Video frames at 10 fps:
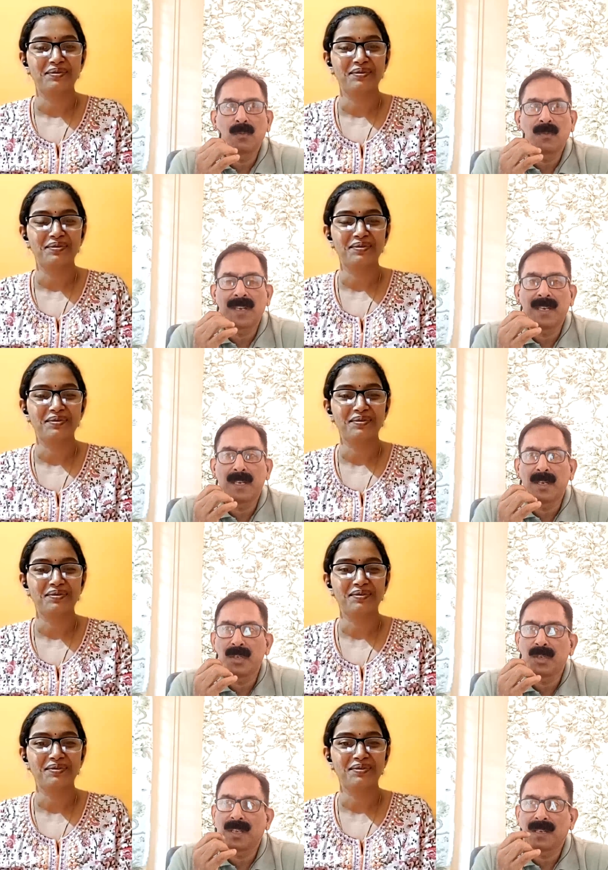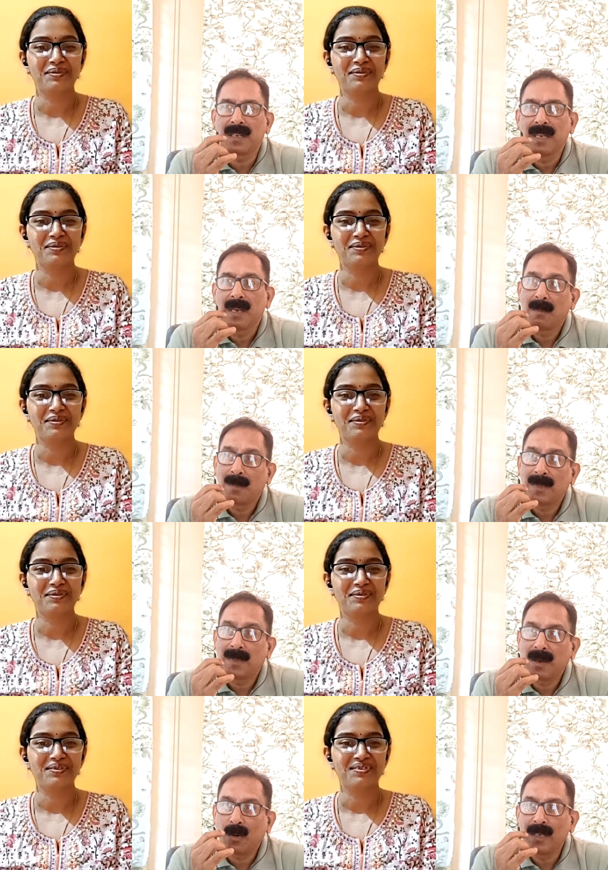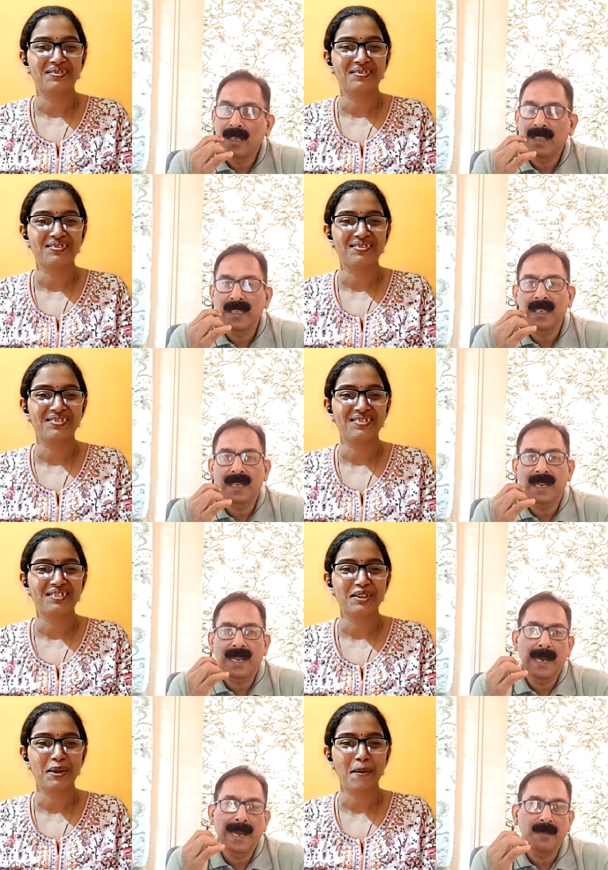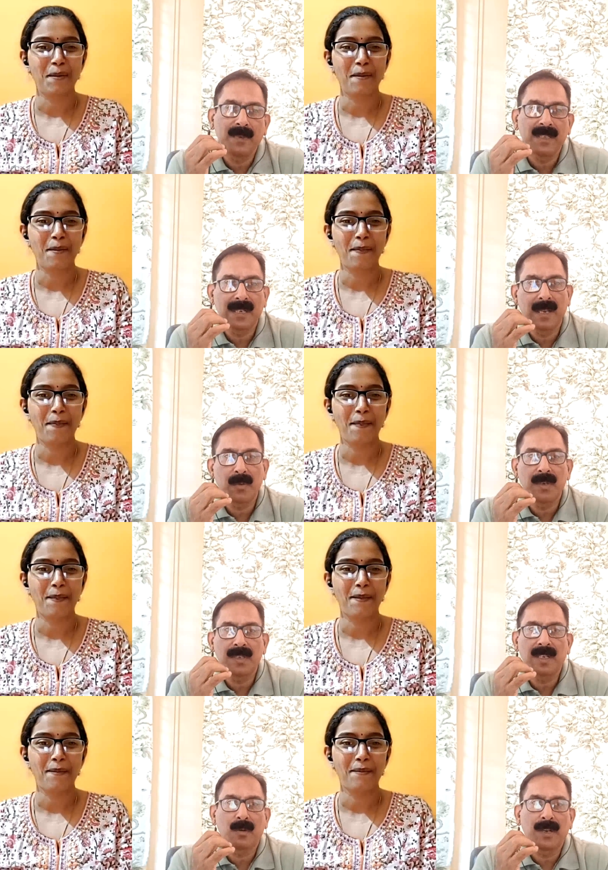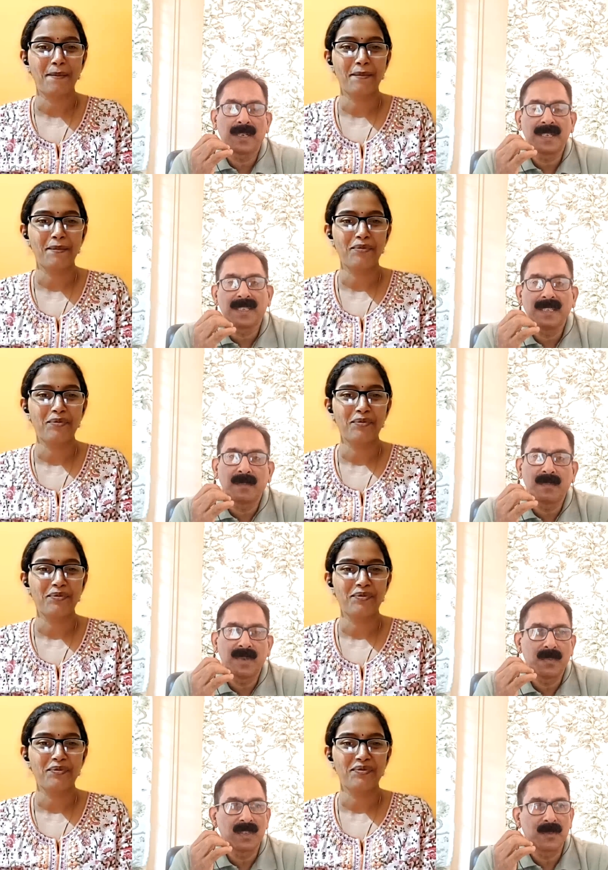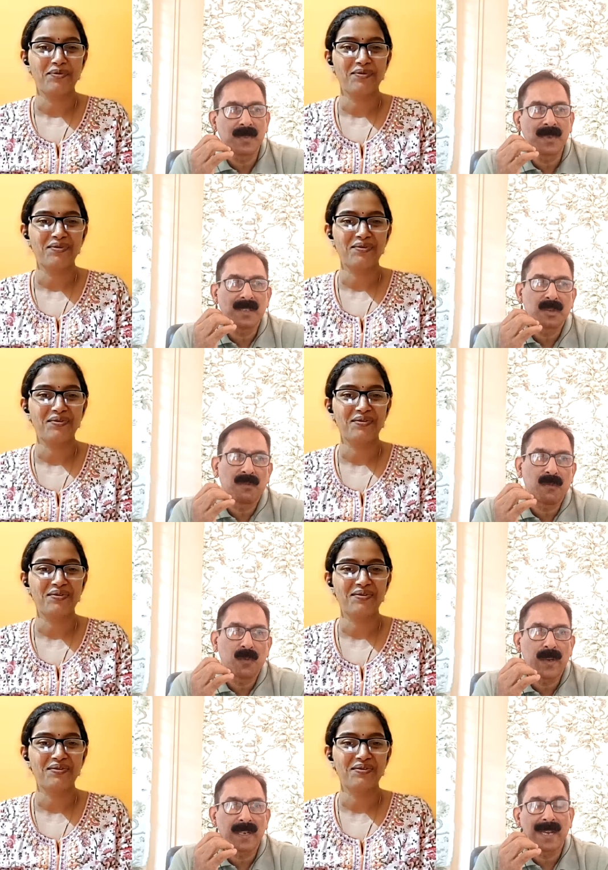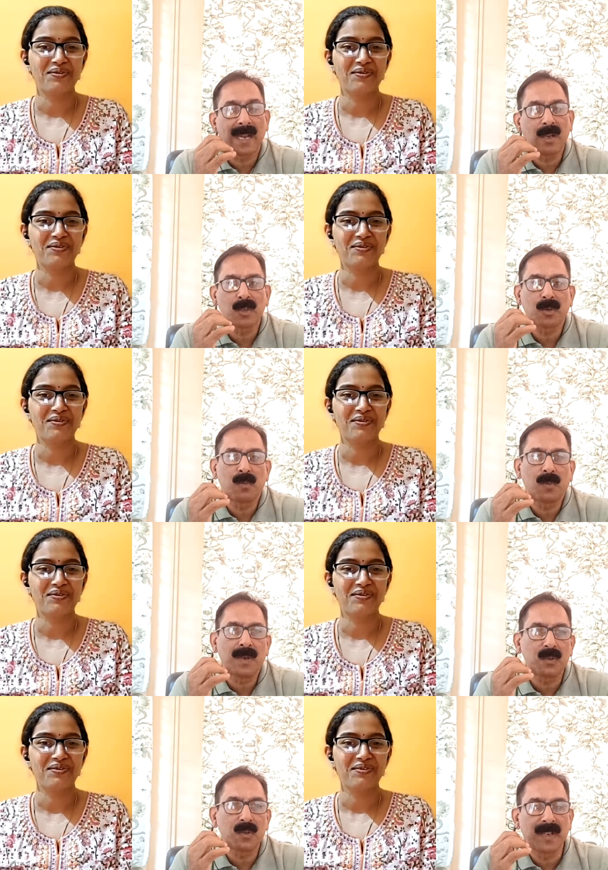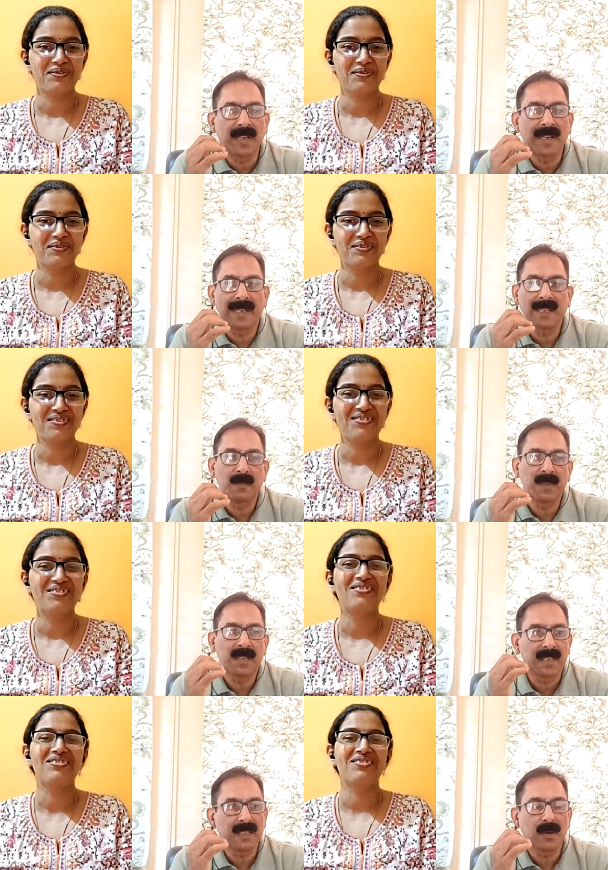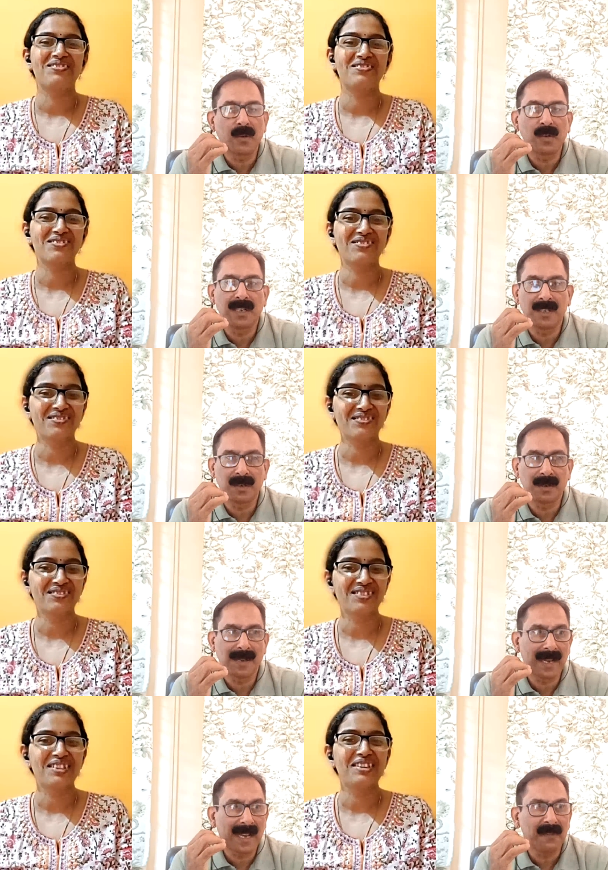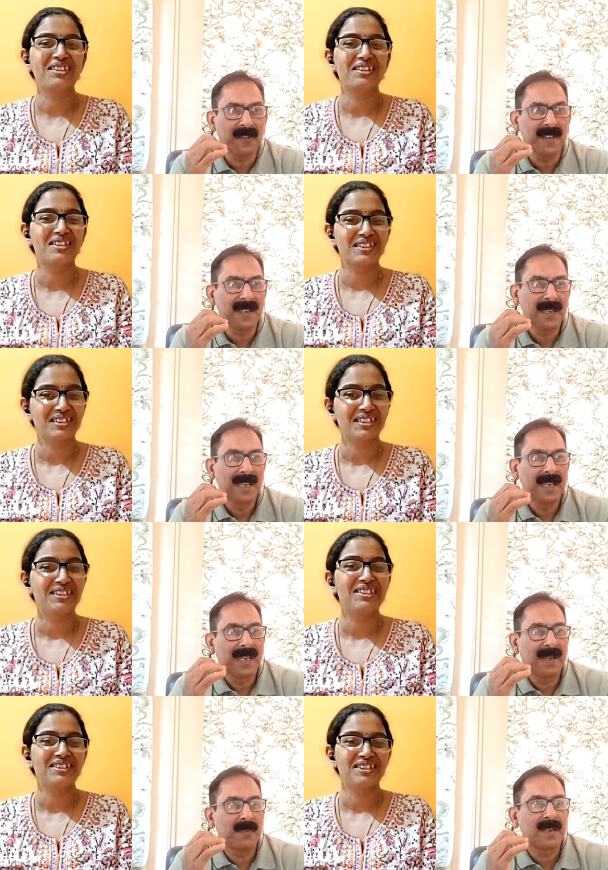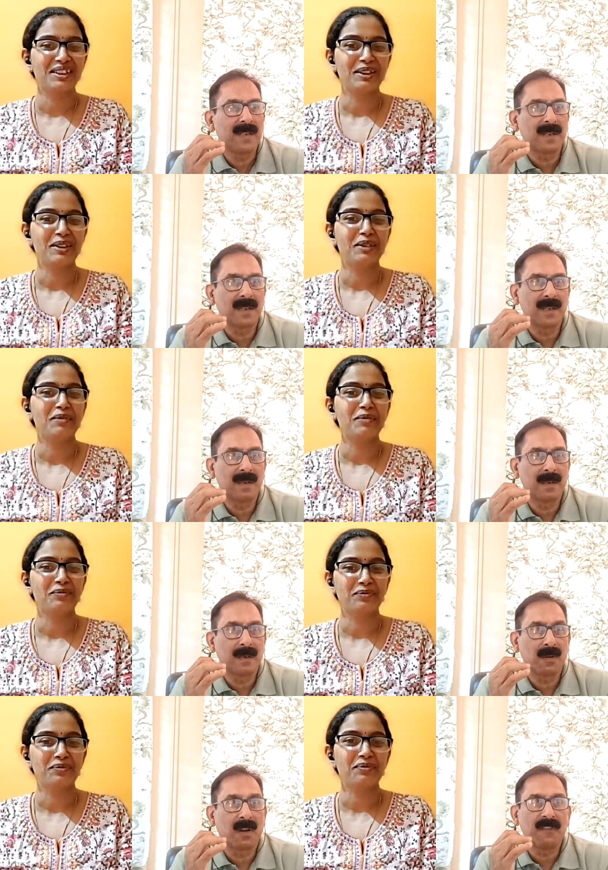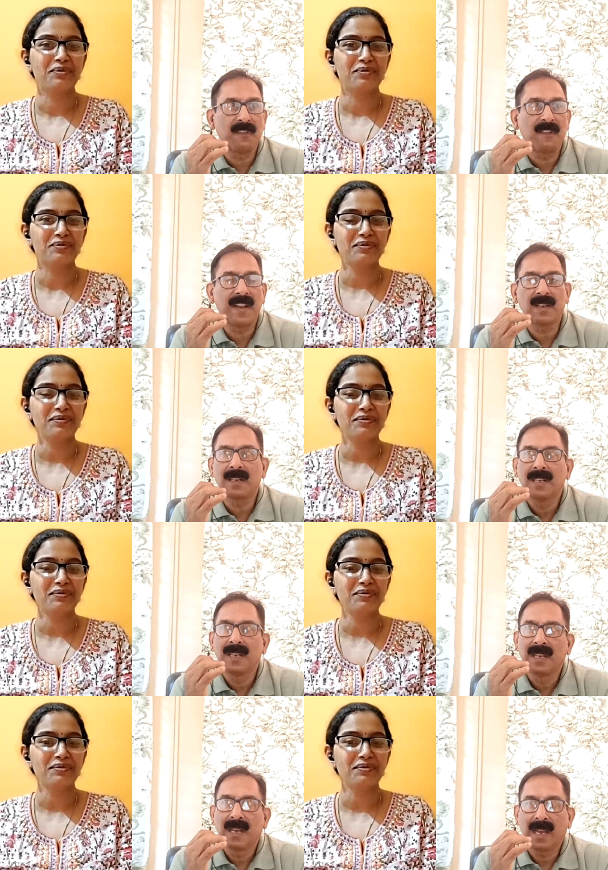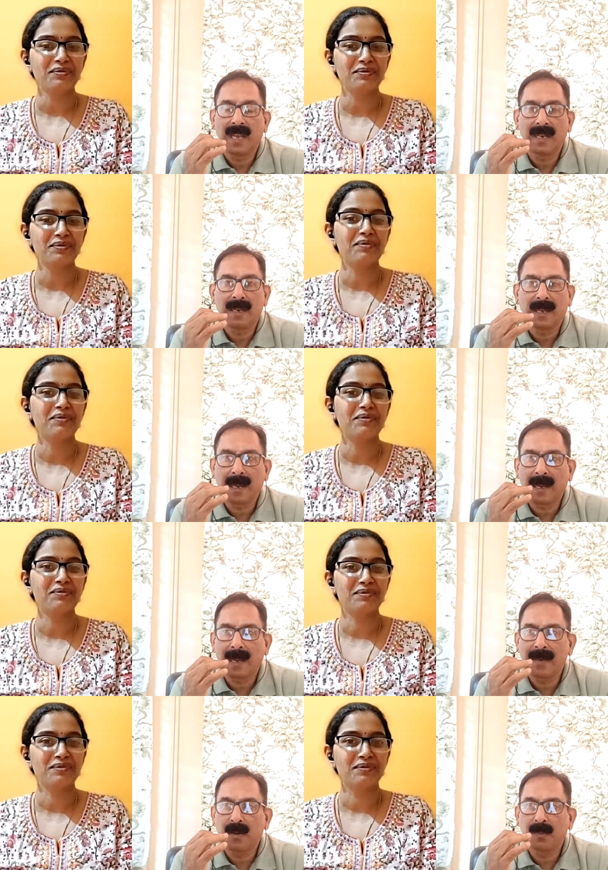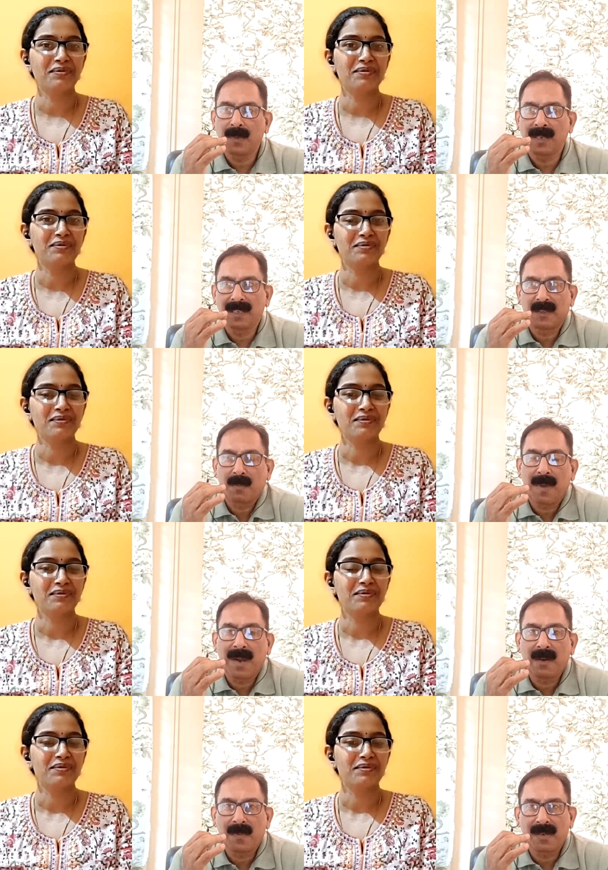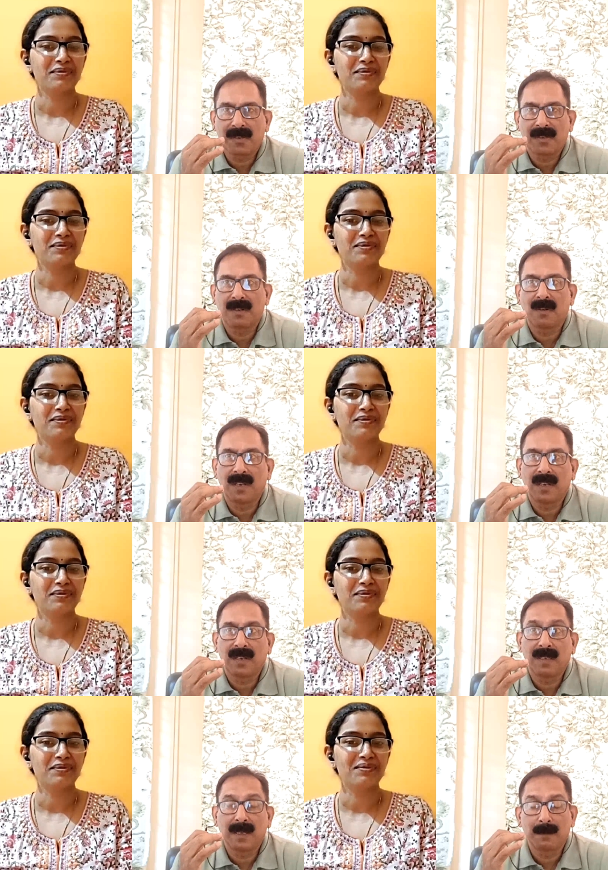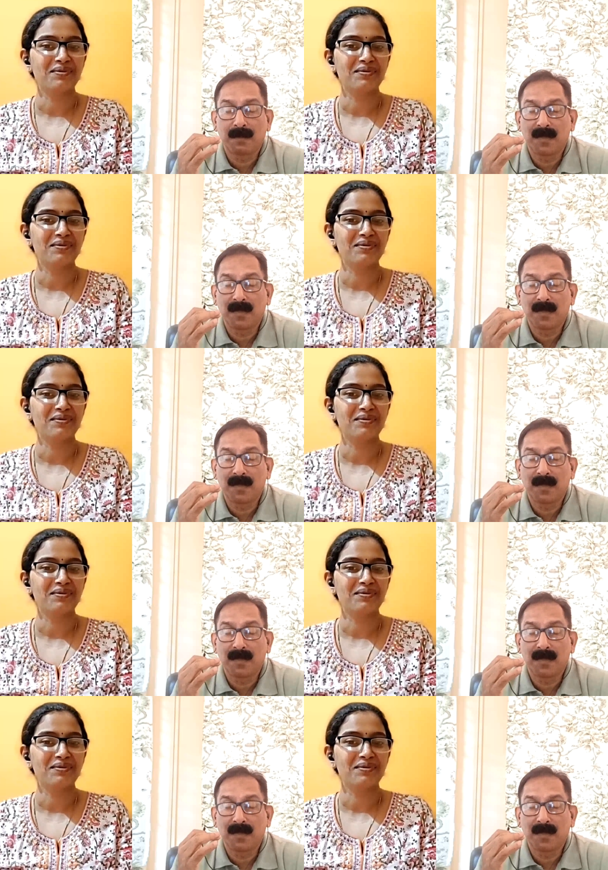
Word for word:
Speaker 1: don't find any region that the only thing that I love this language. And when I see the people speak so fluently, I also want to speak like them. That is the only region. And I feel a bit confident and a kind of a smart person when the